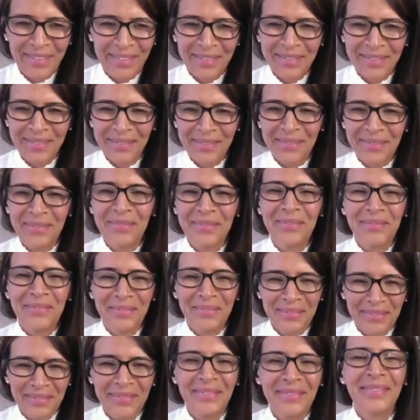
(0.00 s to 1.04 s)
do things,
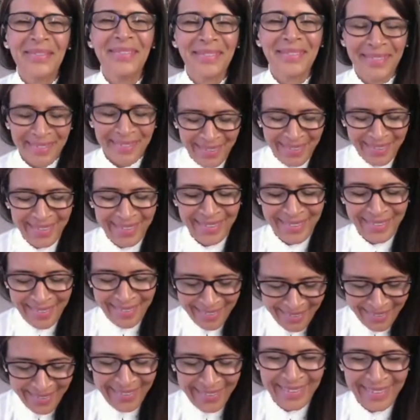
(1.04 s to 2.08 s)
and we think they
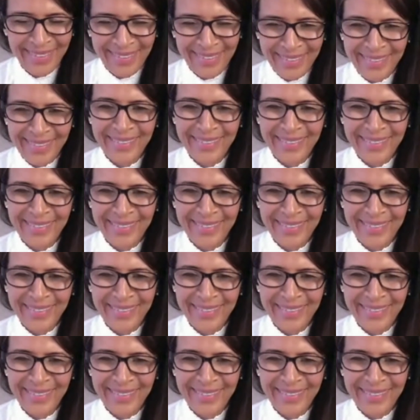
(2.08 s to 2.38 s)
are wise,